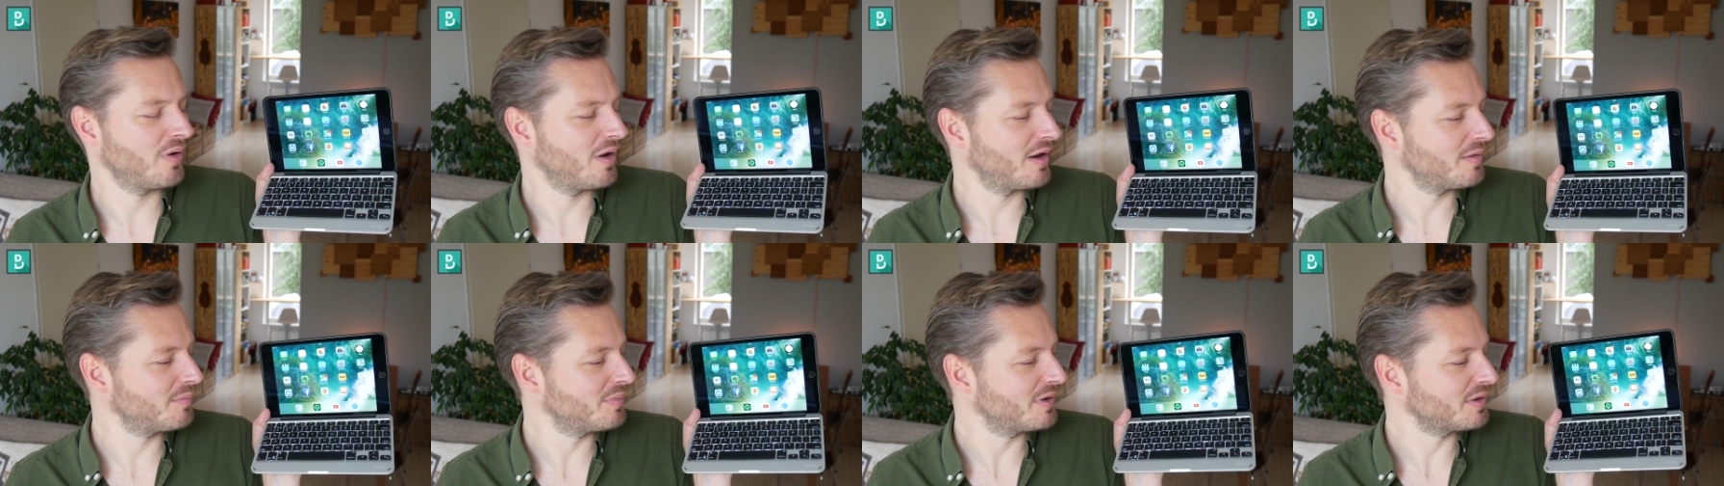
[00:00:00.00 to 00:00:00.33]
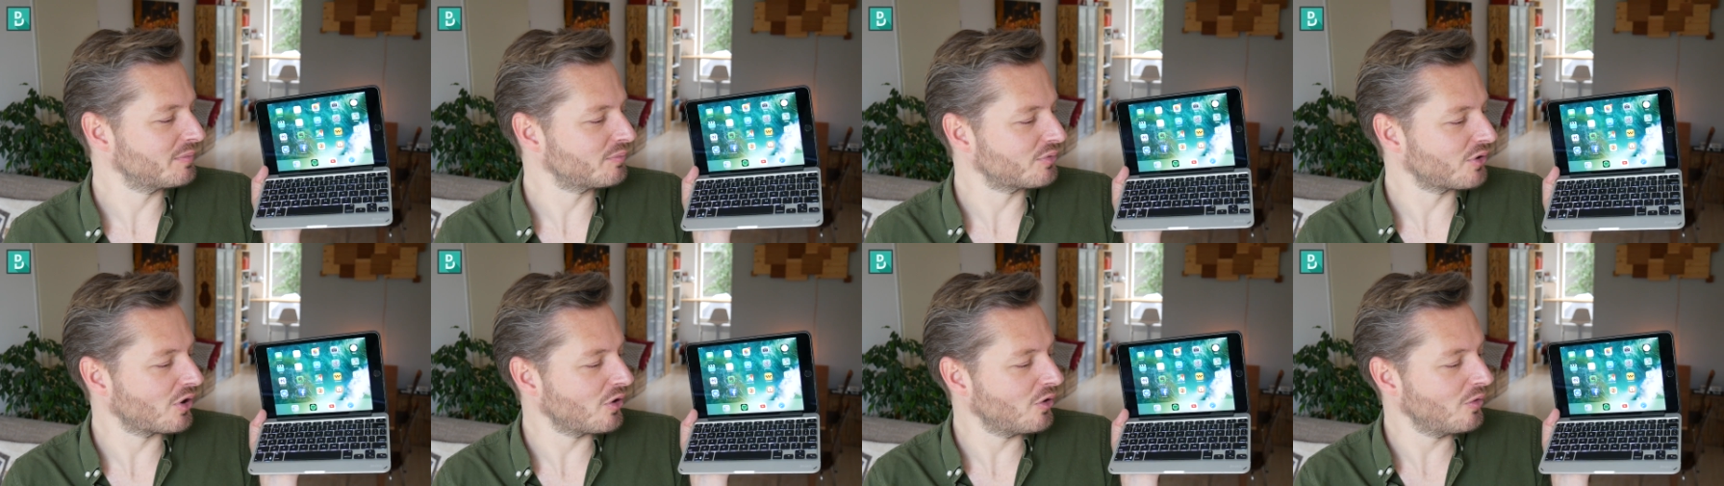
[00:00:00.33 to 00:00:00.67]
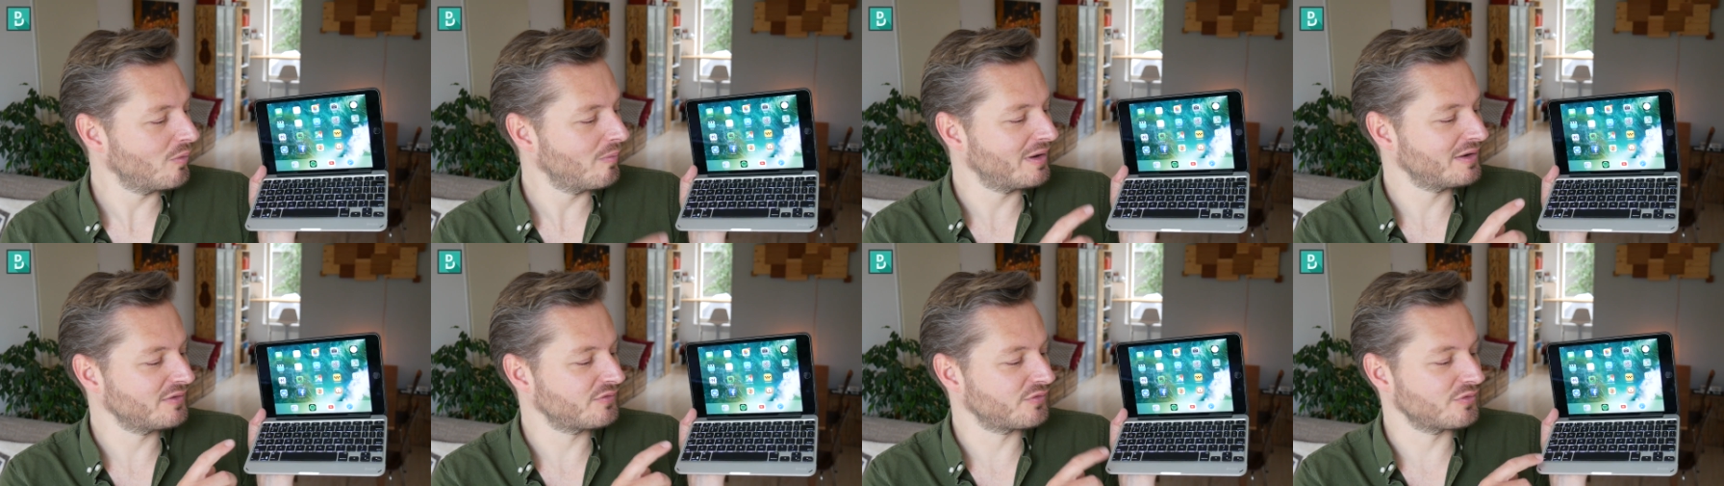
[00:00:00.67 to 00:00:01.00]
iPad
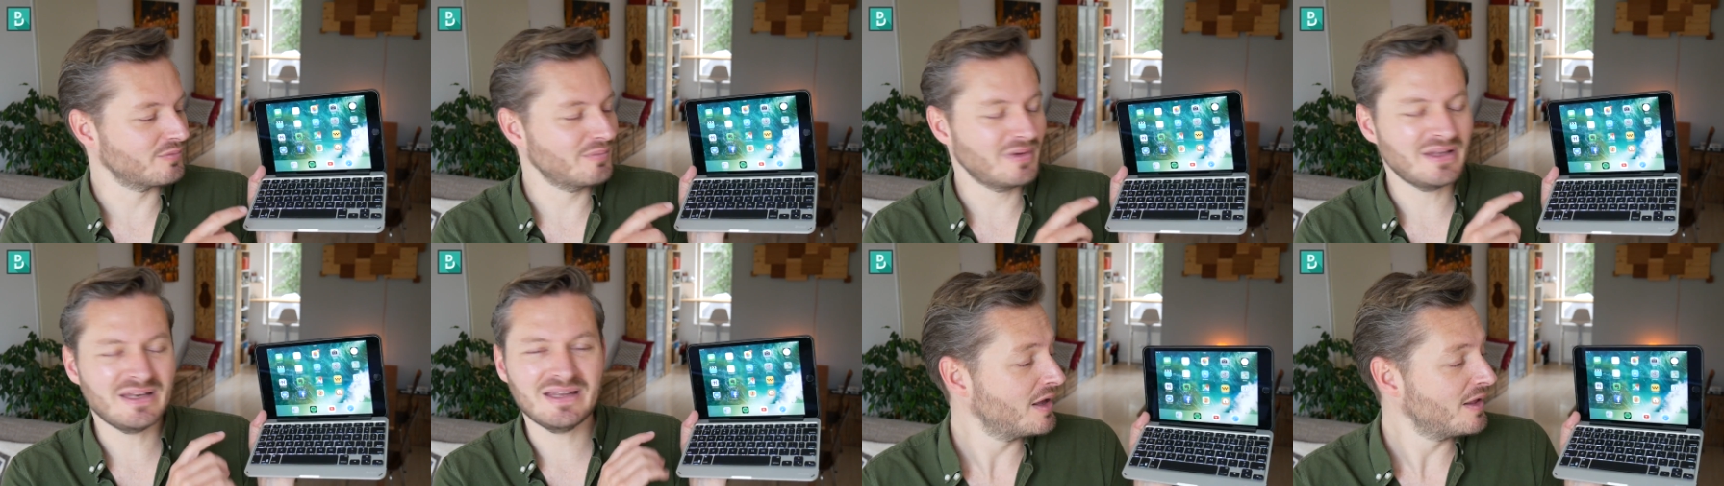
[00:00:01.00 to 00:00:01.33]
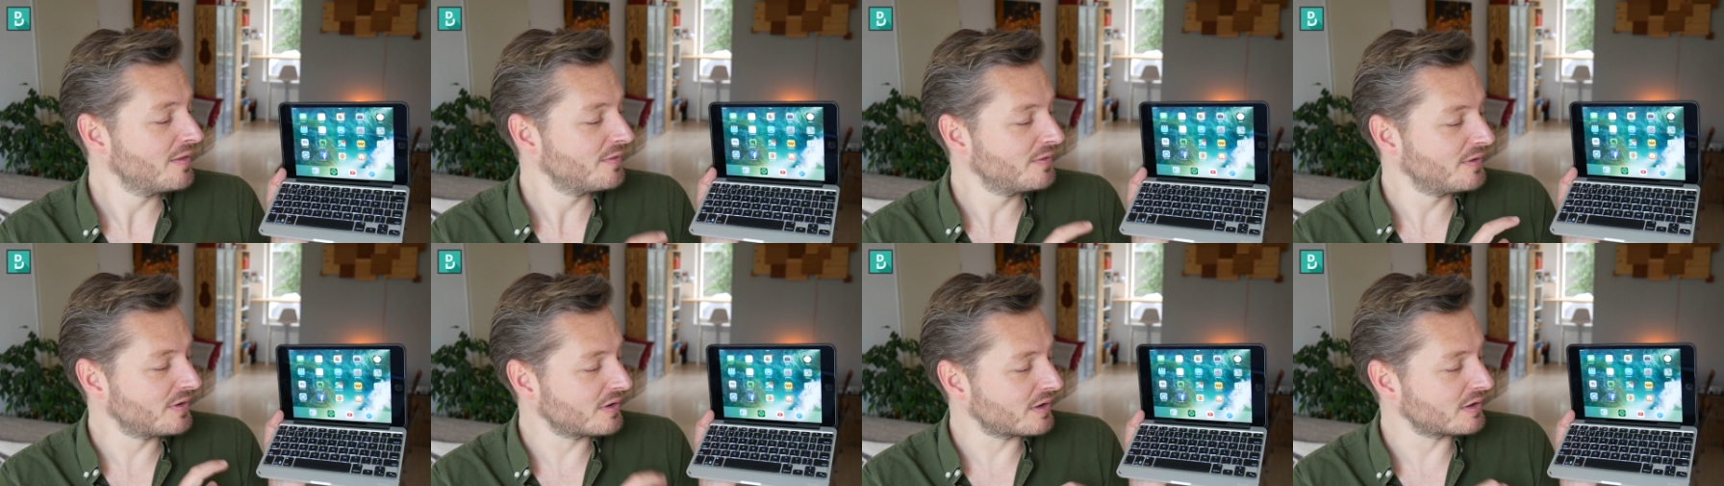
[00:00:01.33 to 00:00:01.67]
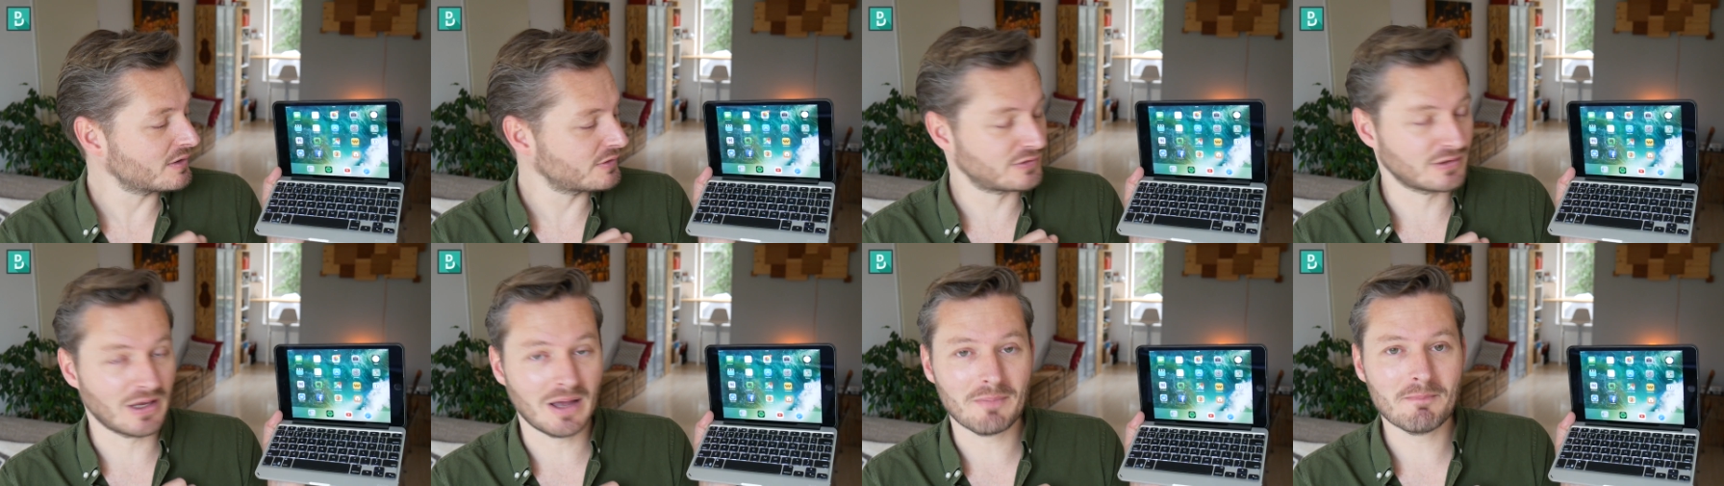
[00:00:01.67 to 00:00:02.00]
Pro, and for Mini there
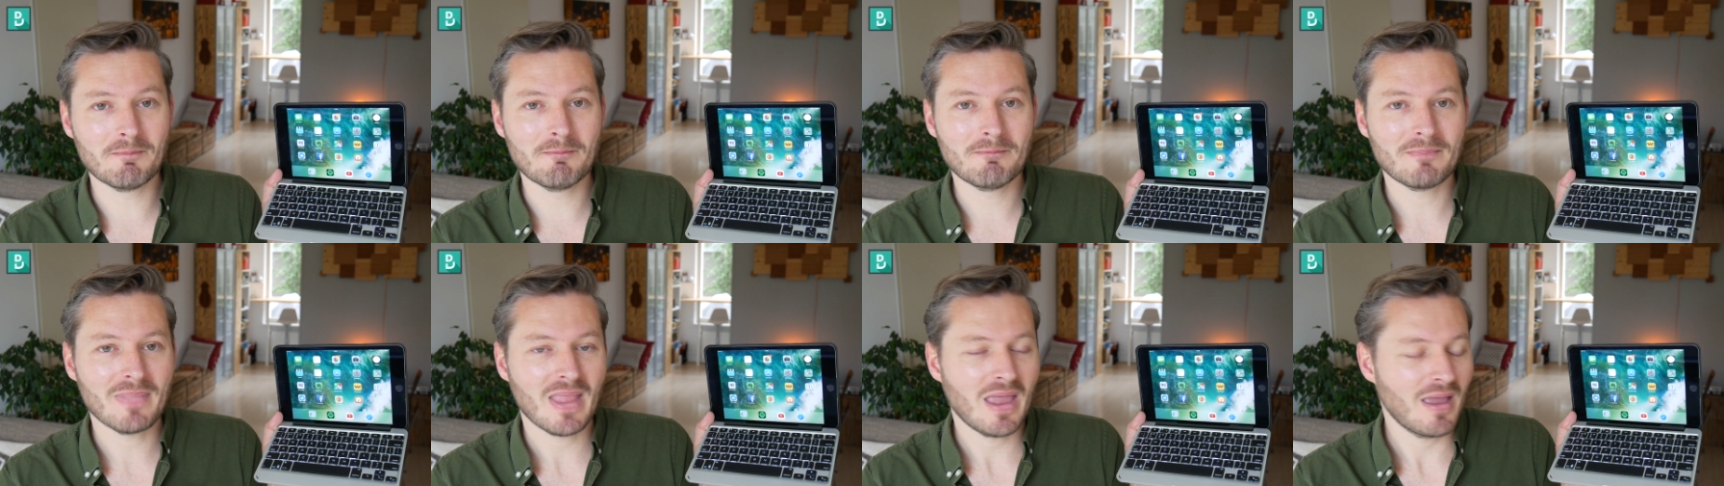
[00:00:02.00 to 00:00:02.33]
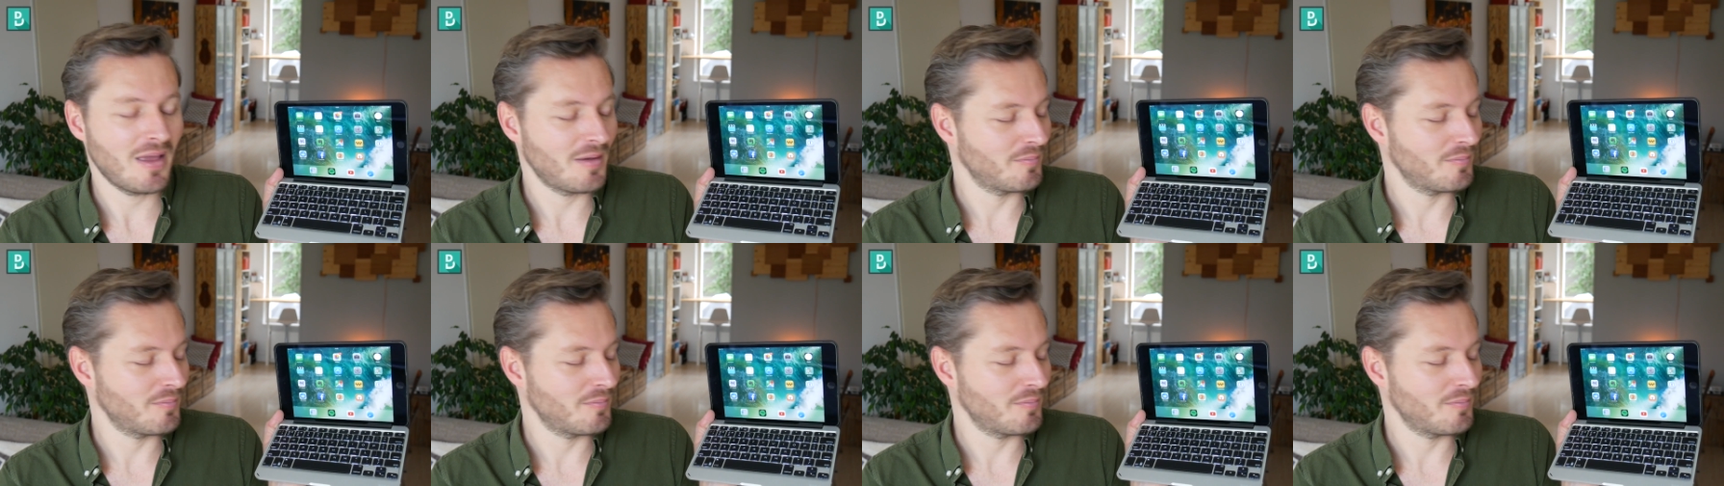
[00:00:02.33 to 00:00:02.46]
are some,